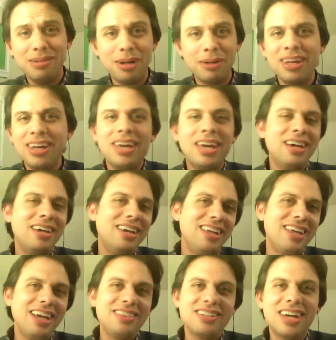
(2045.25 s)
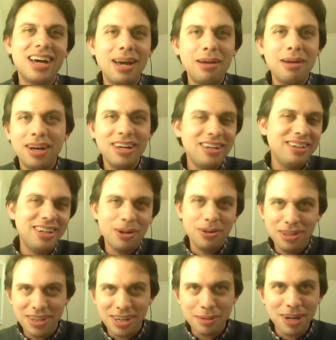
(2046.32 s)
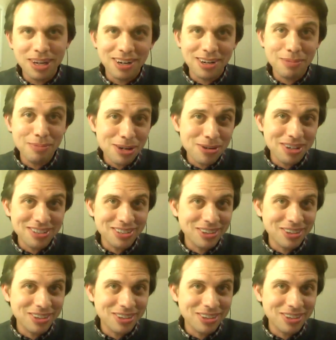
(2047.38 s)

and and at the time I didn't care anything about documentaries,